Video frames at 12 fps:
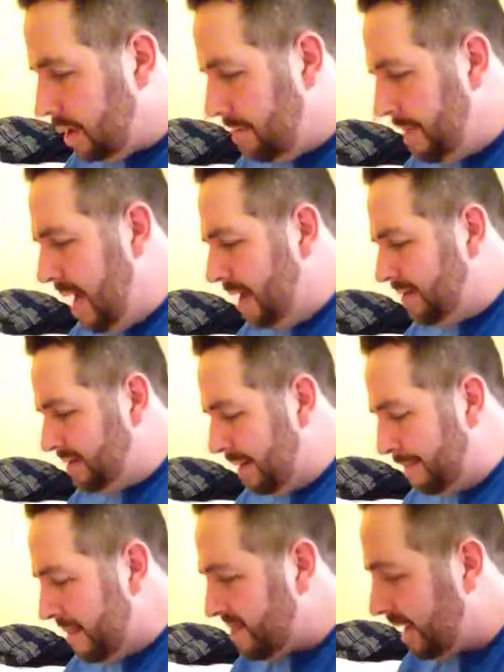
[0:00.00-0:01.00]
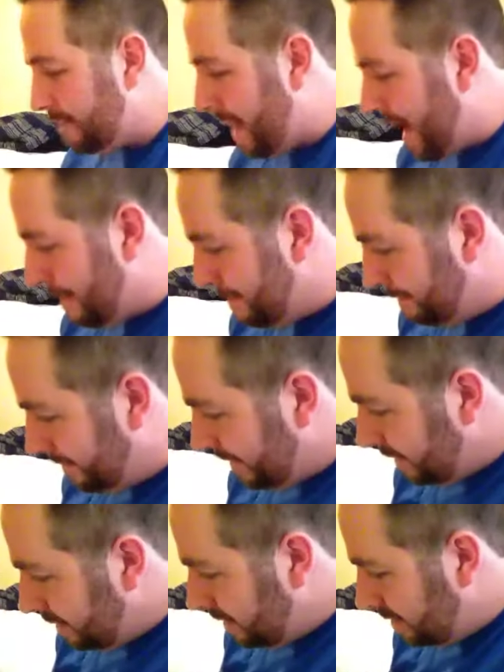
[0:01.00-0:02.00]
"My sympathy, ma'am,"
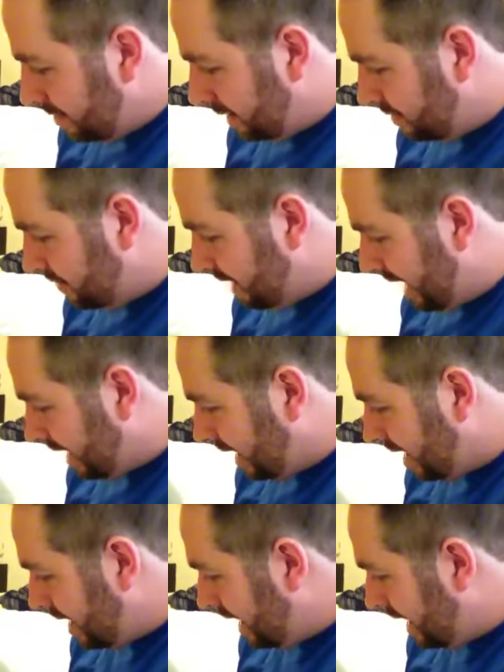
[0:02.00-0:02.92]
said Jack.